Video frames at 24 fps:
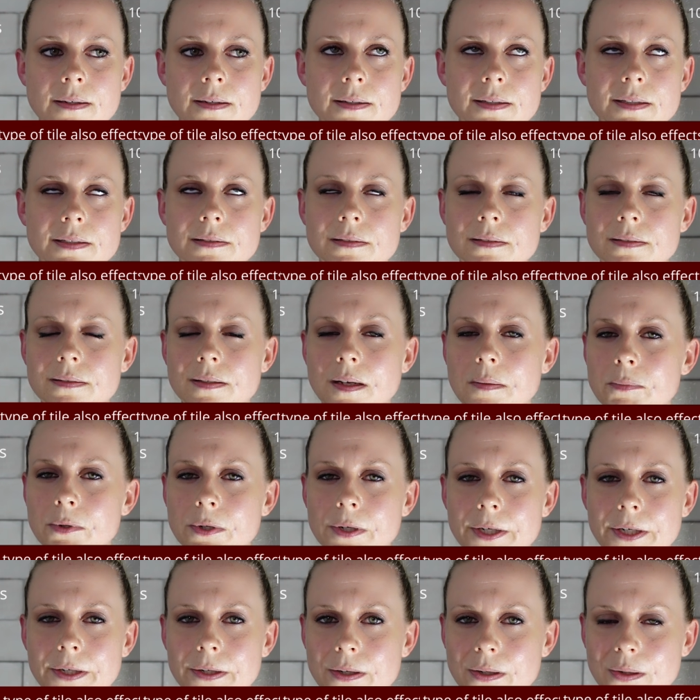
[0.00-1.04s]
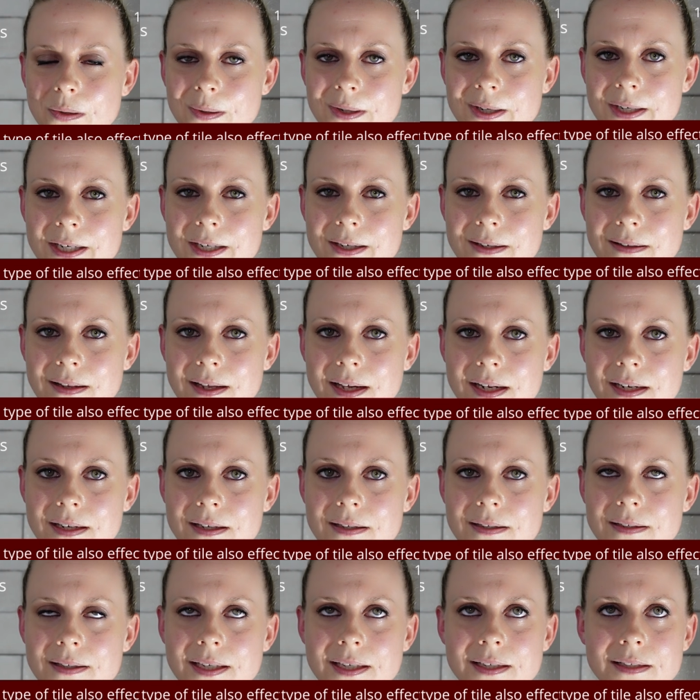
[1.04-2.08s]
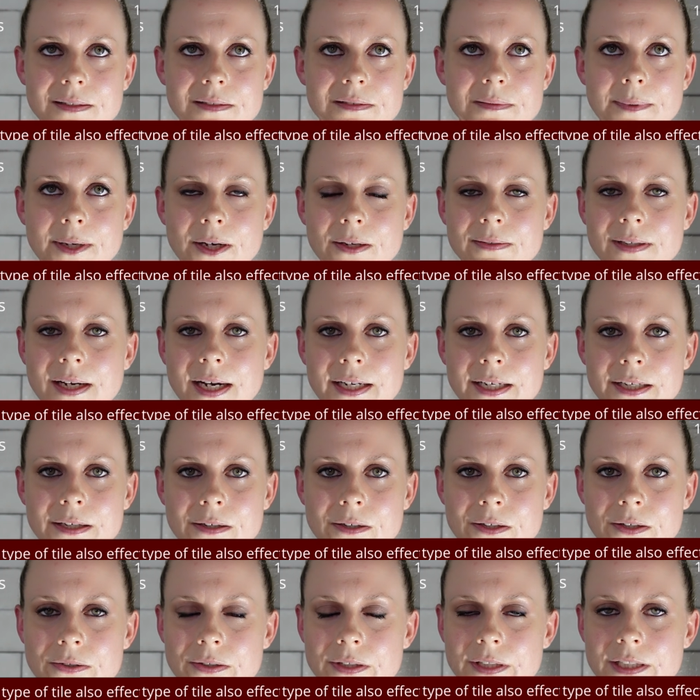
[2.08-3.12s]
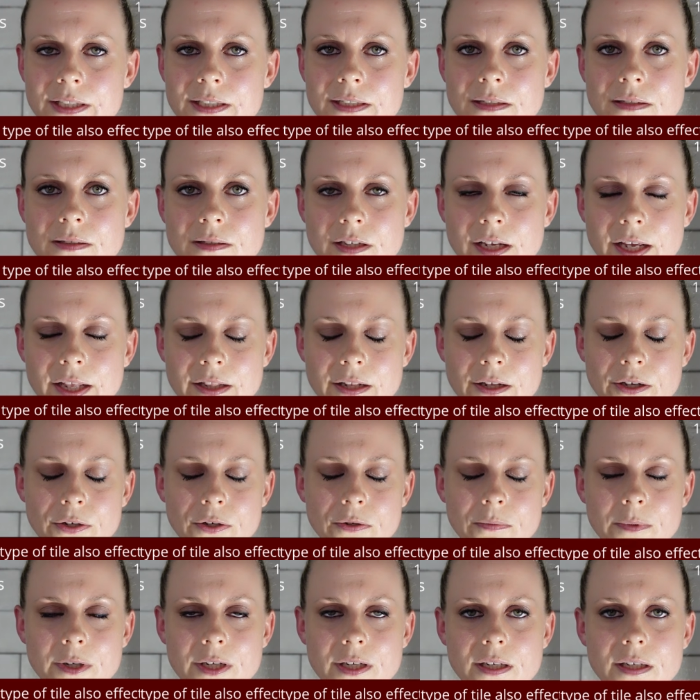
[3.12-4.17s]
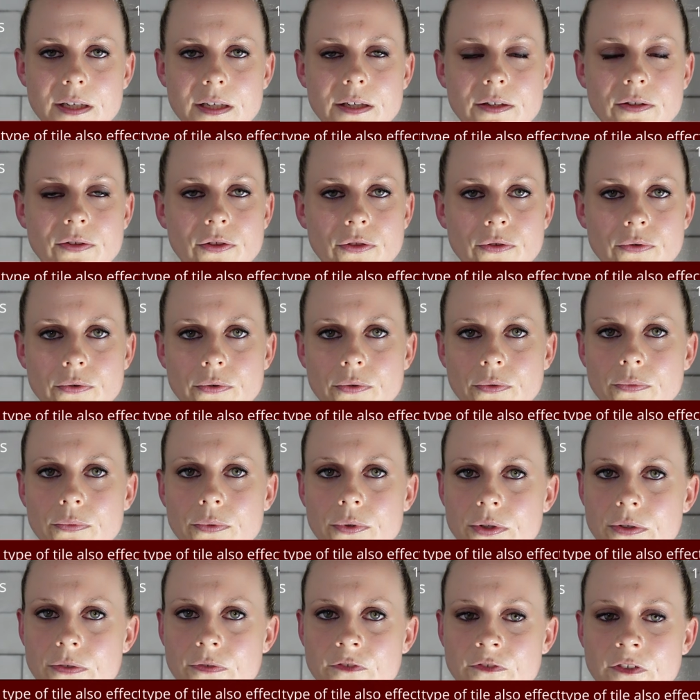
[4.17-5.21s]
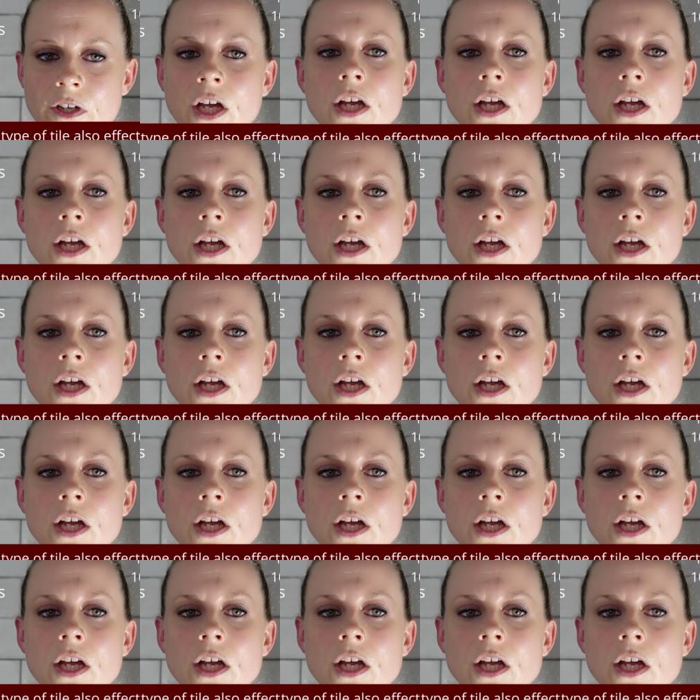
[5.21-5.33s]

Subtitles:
It's summer here in North Carolina and it's about 90 degrees and the humidity is through the roof.